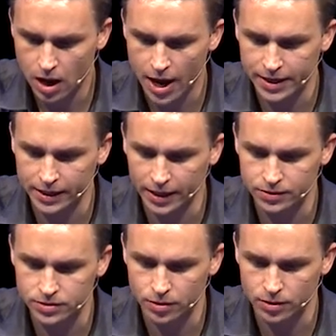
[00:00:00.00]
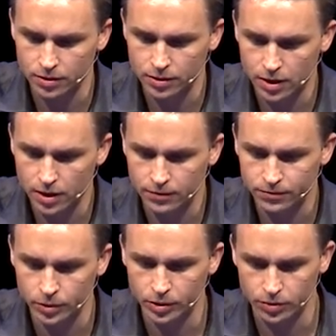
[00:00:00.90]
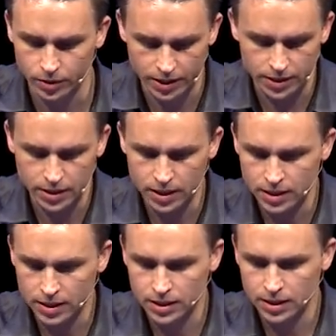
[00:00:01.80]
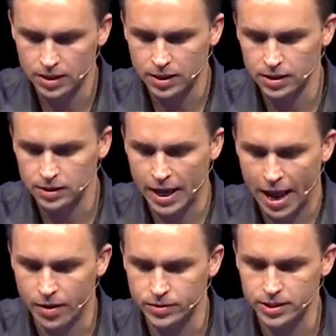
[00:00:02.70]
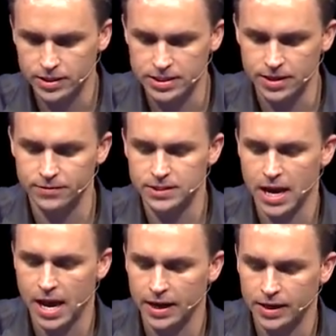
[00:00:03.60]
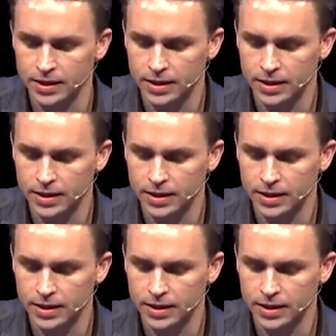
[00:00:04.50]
I can insert a fluid grid layout div tag.